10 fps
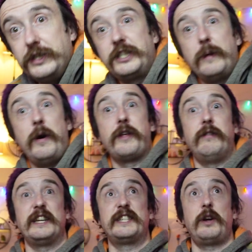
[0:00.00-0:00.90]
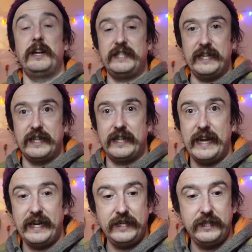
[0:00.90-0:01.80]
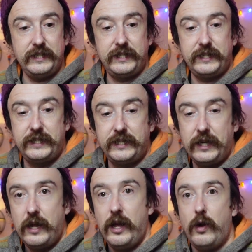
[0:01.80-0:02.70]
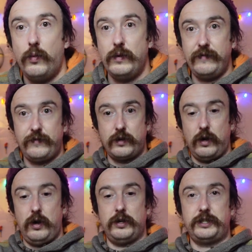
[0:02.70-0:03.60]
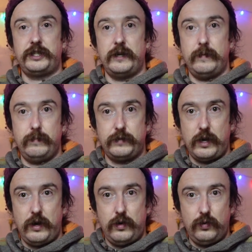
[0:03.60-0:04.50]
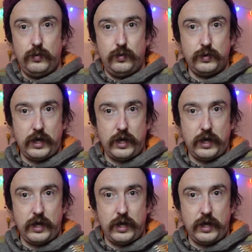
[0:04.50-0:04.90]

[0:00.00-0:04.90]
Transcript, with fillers: Some other exciting things. We've got some gold